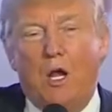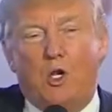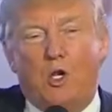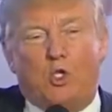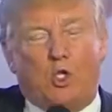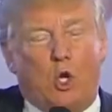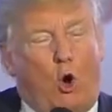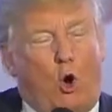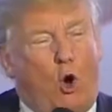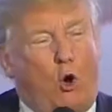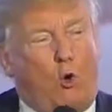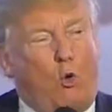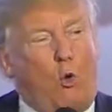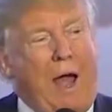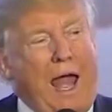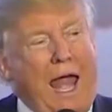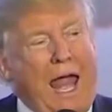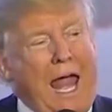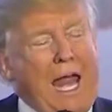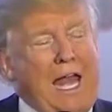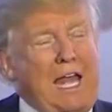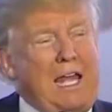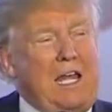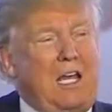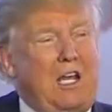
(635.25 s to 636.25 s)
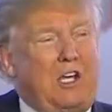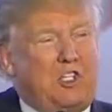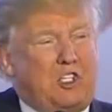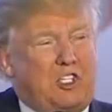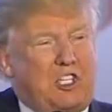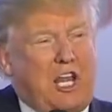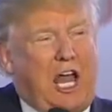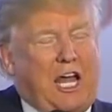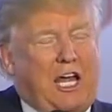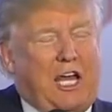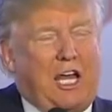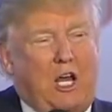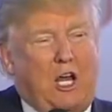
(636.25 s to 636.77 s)
So Iran is
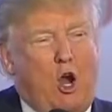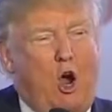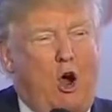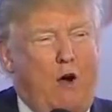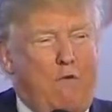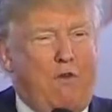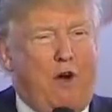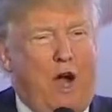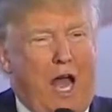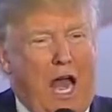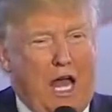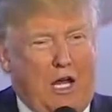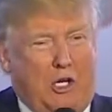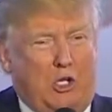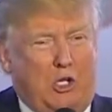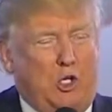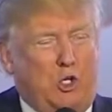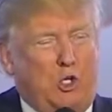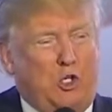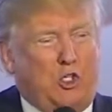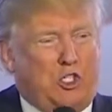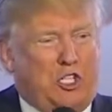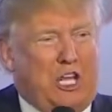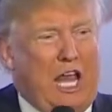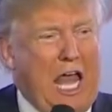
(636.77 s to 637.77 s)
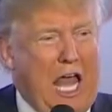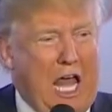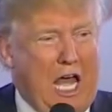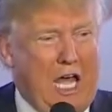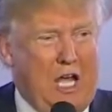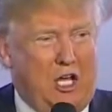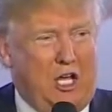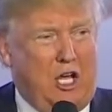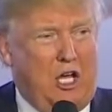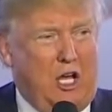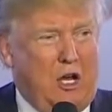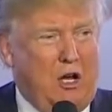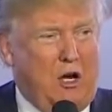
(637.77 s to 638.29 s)
taking over, as you
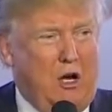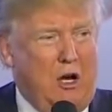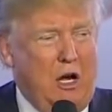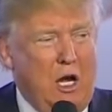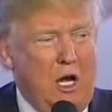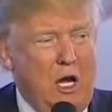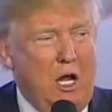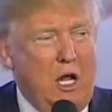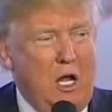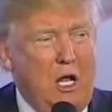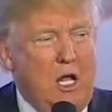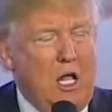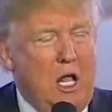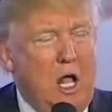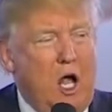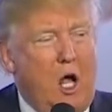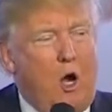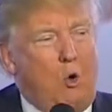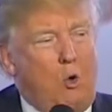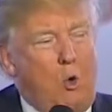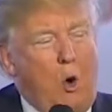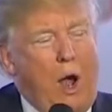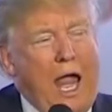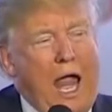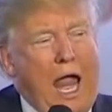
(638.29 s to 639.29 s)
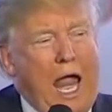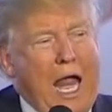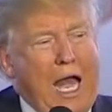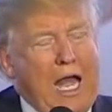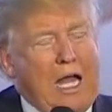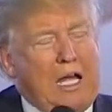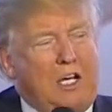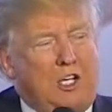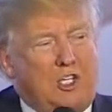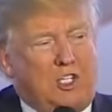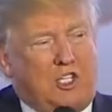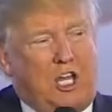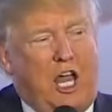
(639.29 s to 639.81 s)
stand here, Iran
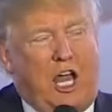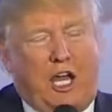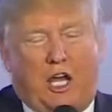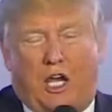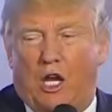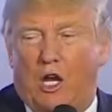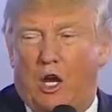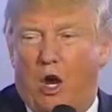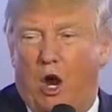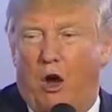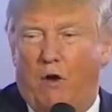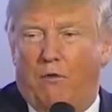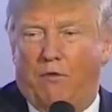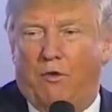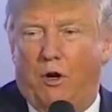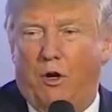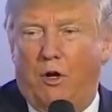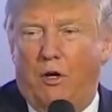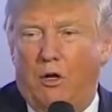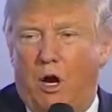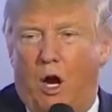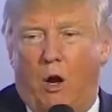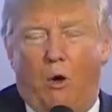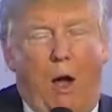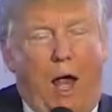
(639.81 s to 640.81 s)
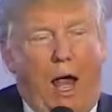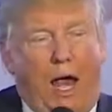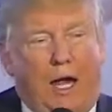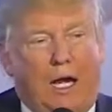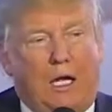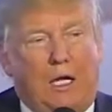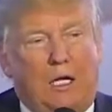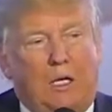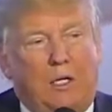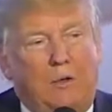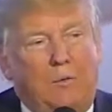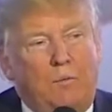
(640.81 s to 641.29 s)
is taking over Iraq.